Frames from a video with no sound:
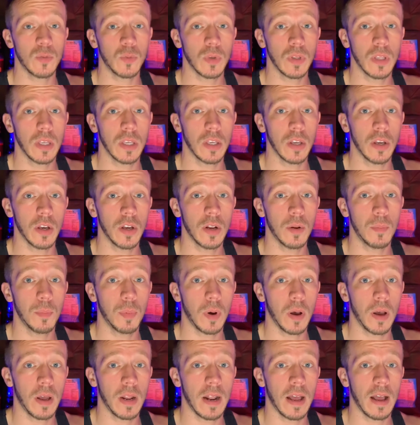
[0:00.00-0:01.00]
really good,
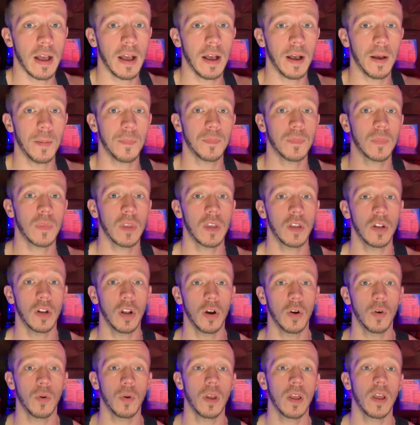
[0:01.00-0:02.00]
but you
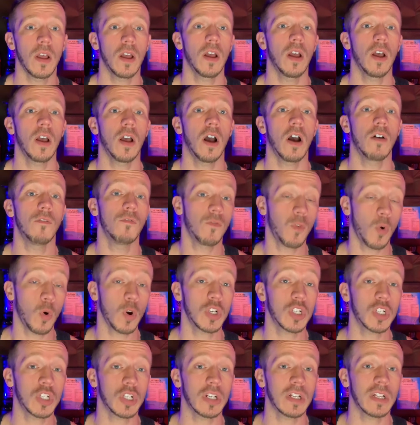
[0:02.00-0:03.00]
know,
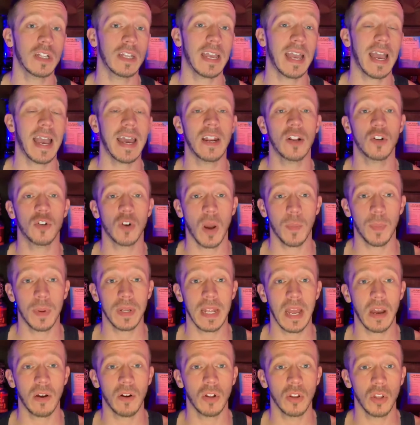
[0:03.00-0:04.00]
unfortunately I had to drop it
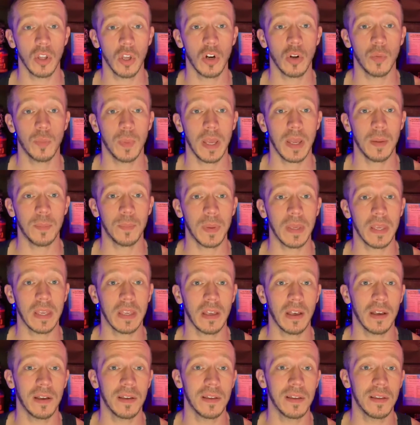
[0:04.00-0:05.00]
down a little bit
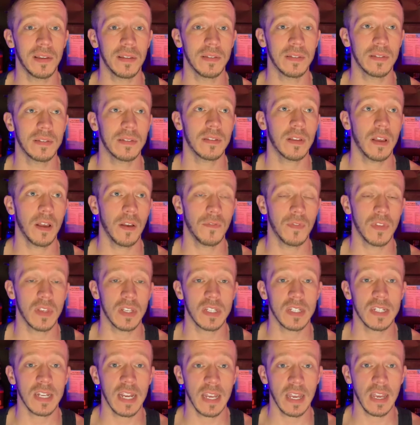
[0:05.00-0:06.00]
because of the
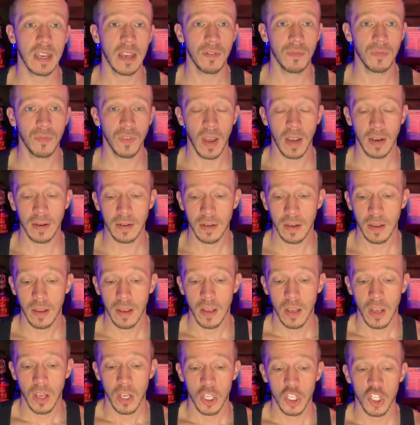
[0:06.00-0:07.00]
stinging effect.
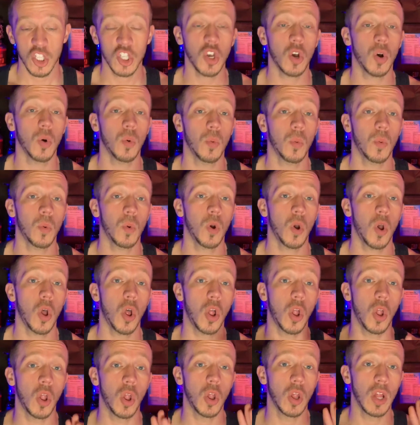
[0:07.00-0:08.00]
So
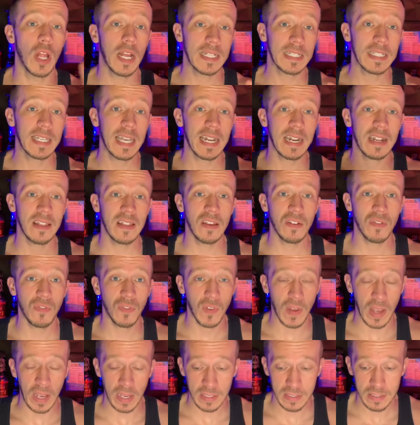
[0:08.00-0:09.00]
let's get in the
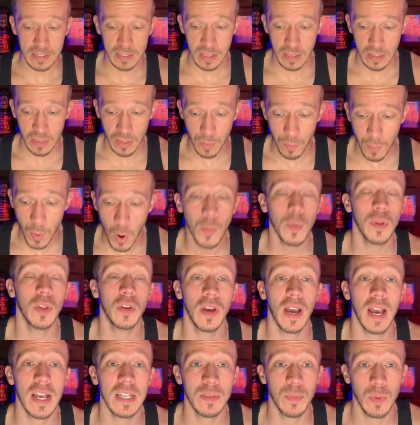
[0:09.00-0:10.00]
effects. The moment you
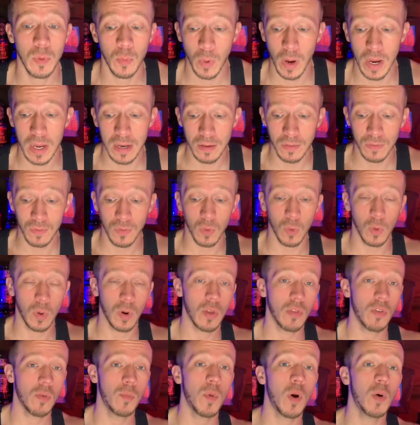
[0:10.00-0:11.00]
guys have been waiting for.
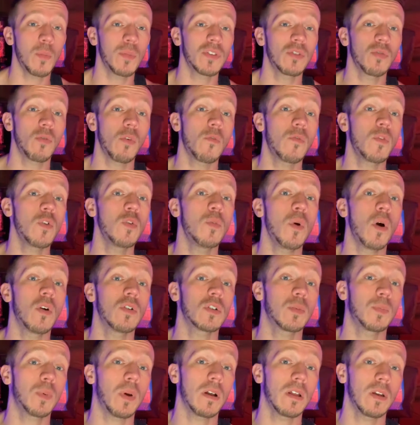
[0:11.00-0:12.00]
The moment the review bros
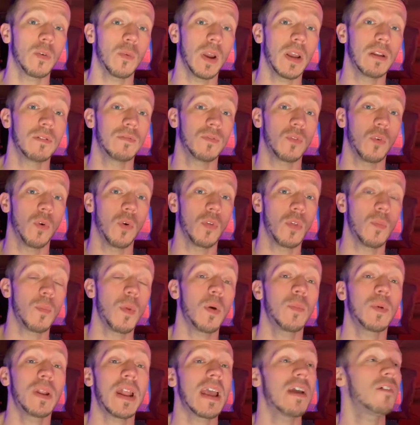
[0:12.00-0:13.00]
are probably waiting for. The
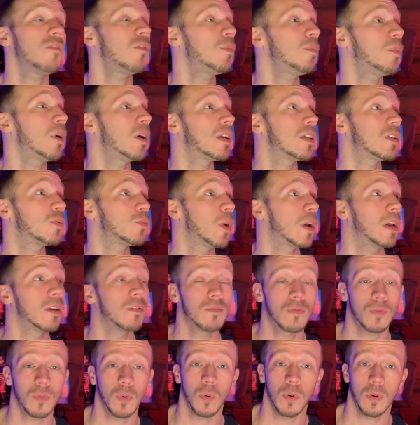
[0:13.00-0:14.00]
moment everybody's waiting
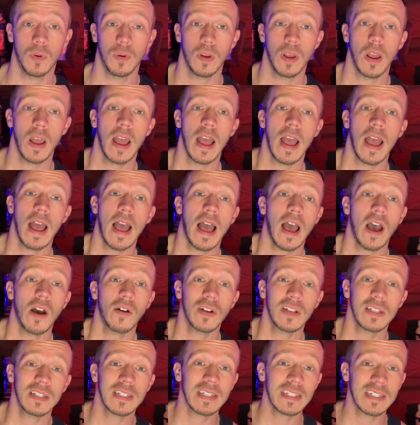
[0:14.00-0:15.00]
for. How
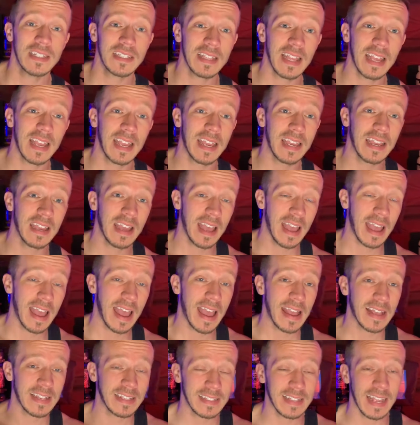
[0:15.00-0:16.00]
does this thing
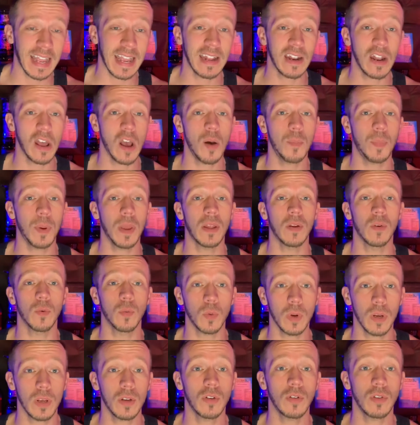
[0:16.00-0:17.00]
stand up in
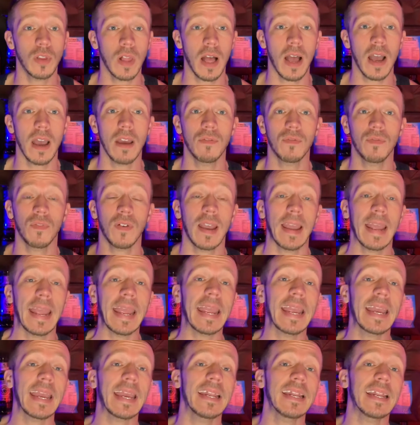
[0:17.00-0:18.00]
real life
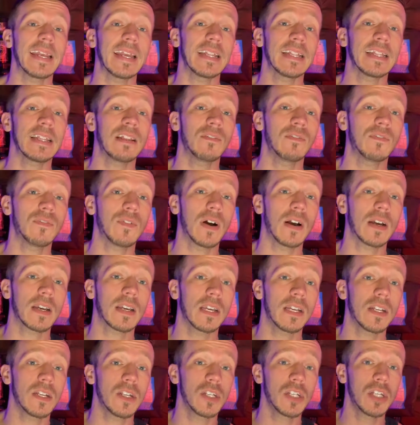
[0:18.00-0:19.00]
and in the
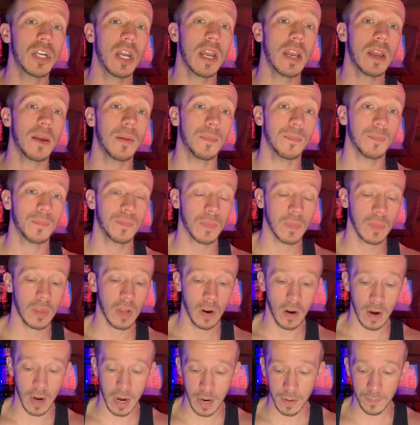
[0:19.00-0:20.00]
fucking gym?
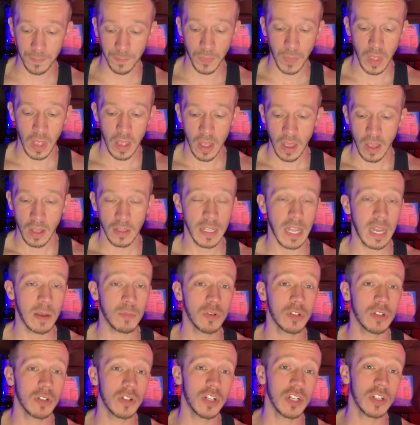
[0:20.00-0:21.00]
All right?
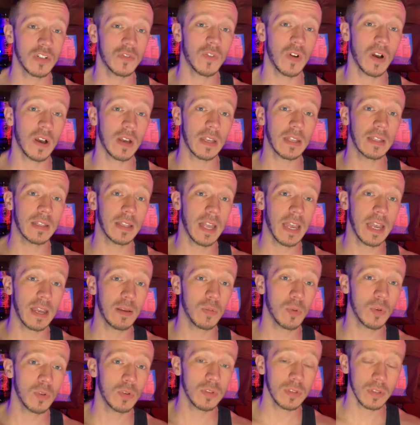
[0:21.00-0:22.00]
Labels are just fucking
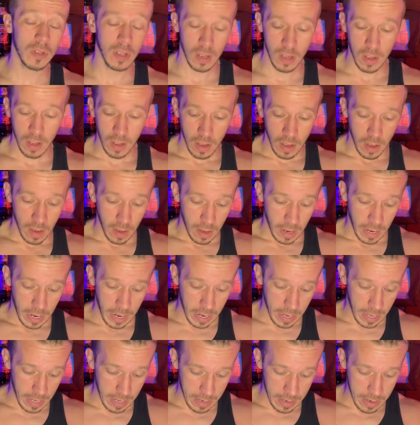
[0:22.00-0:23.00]
labels.
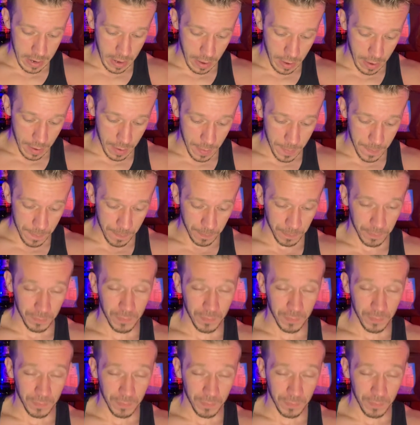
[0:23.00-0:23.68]
And